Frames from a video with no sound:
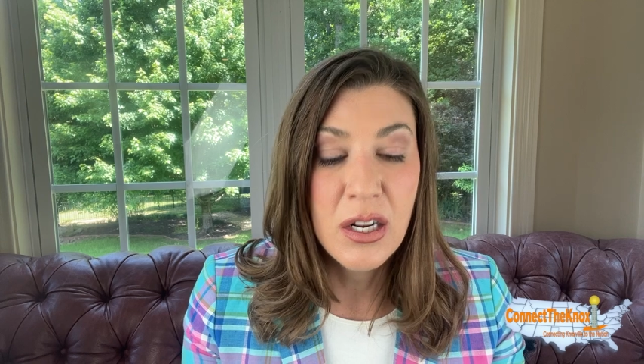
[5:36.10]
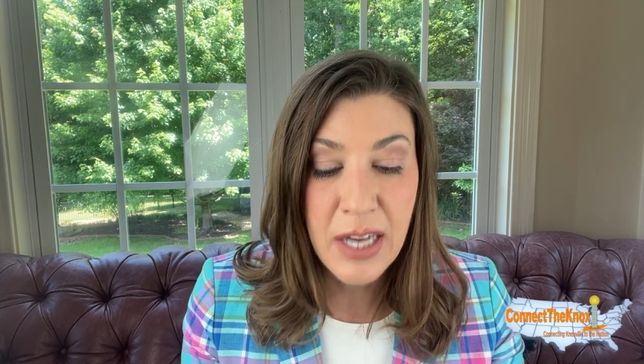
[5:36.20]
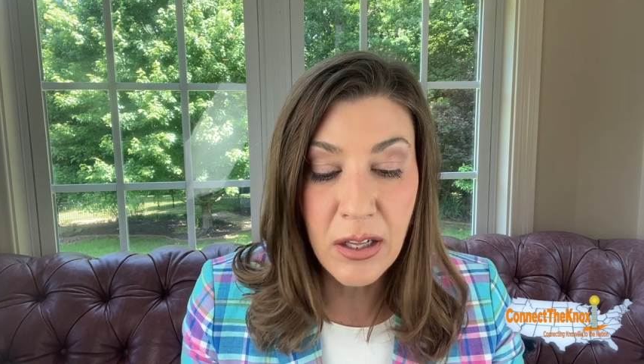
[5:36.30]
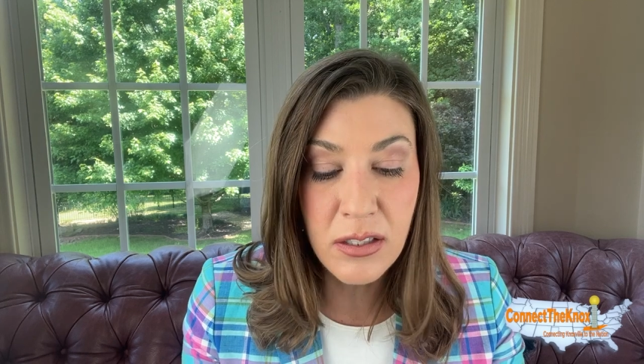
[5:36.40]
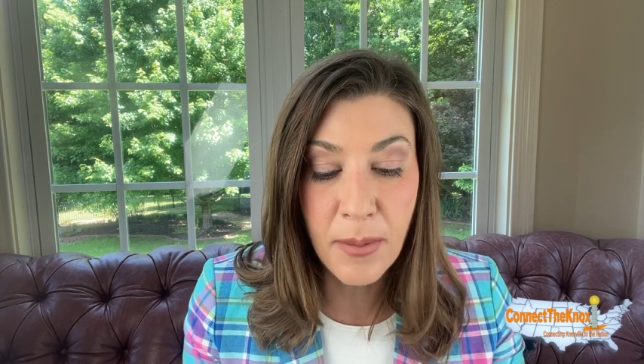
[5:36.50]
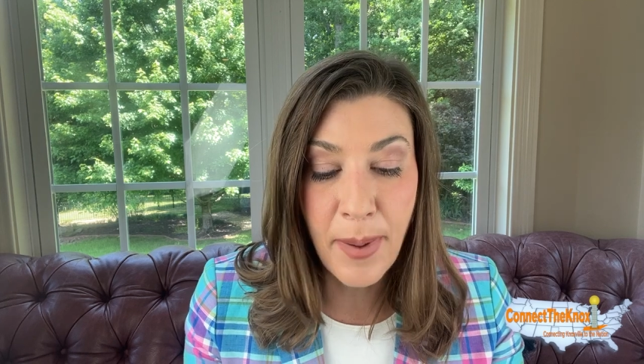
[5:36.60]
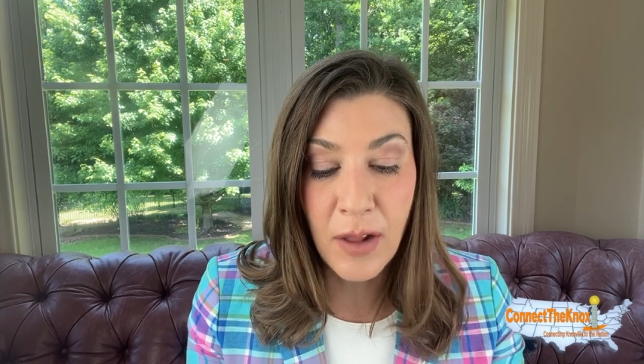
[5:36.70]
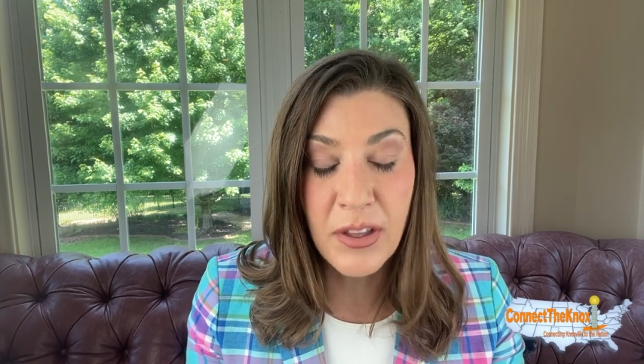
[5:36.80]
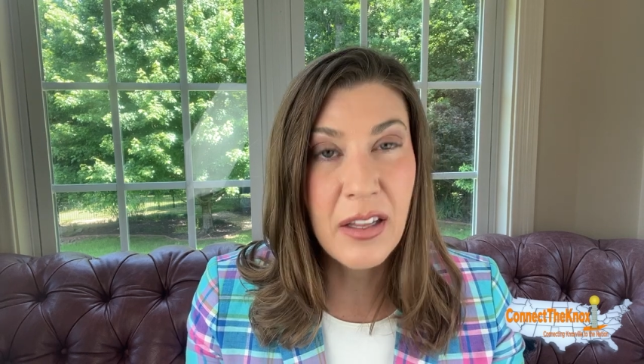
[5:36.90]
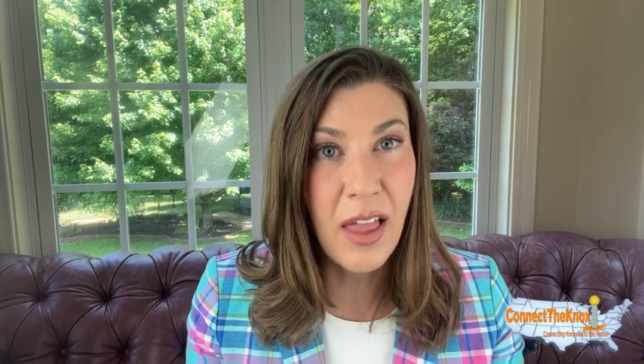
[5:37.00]
Tell us
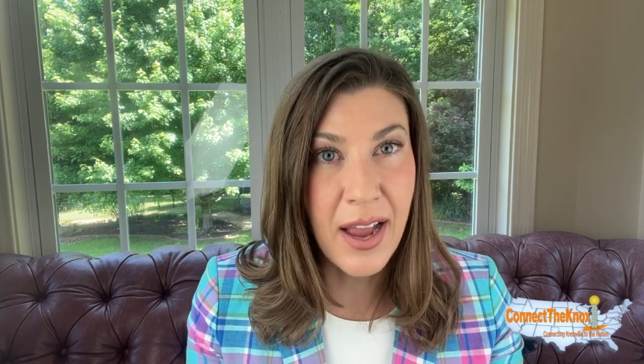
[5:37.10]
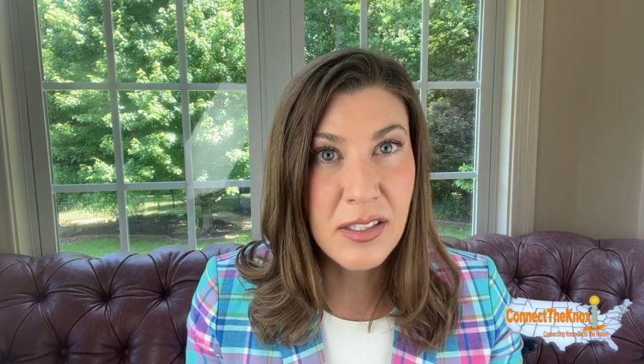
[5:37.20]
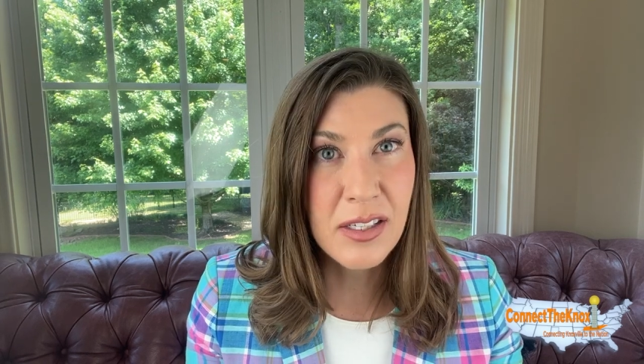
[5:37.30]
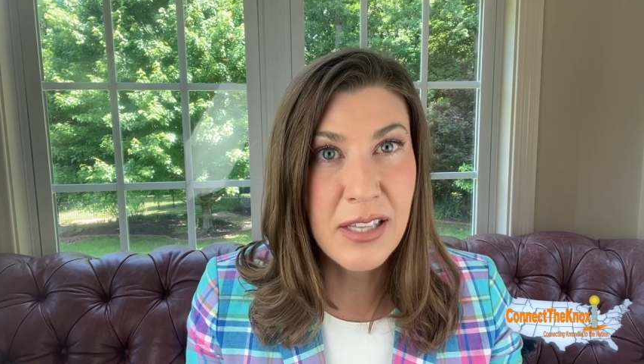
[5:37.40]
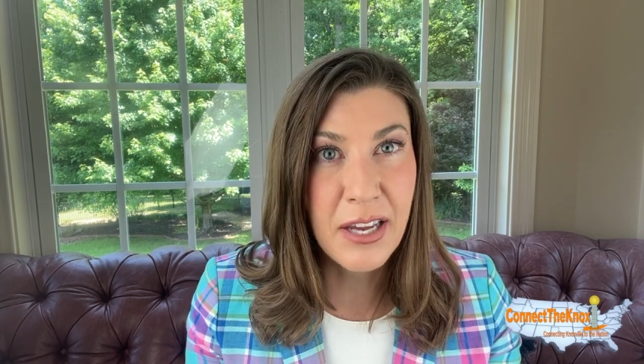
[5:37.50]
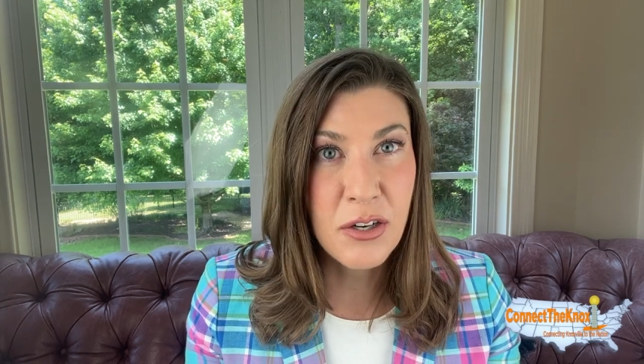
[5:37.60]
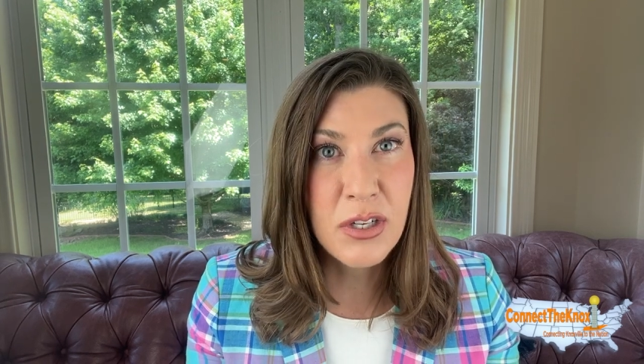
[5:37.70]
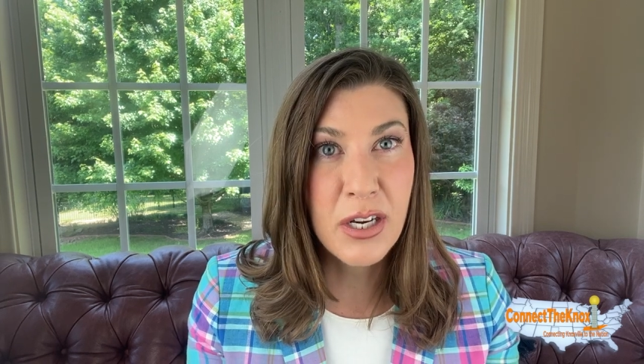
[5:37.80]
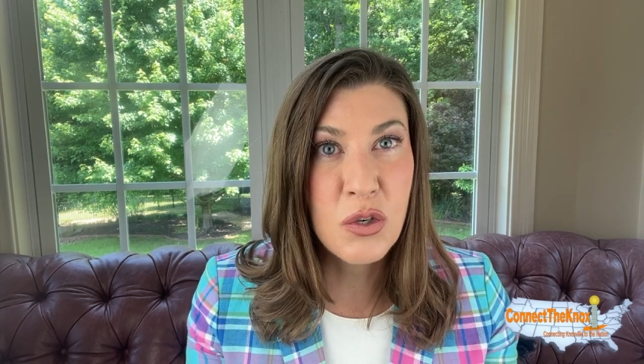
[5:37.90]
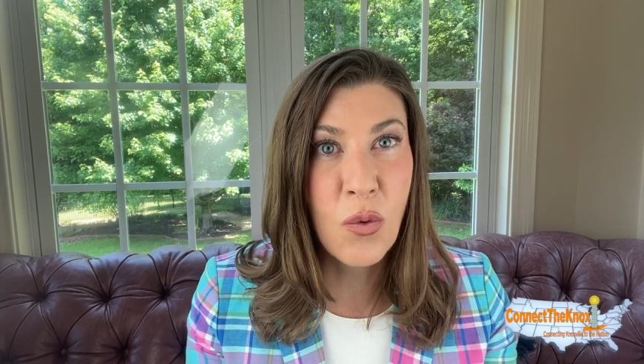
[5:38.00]
about the classes that you teach.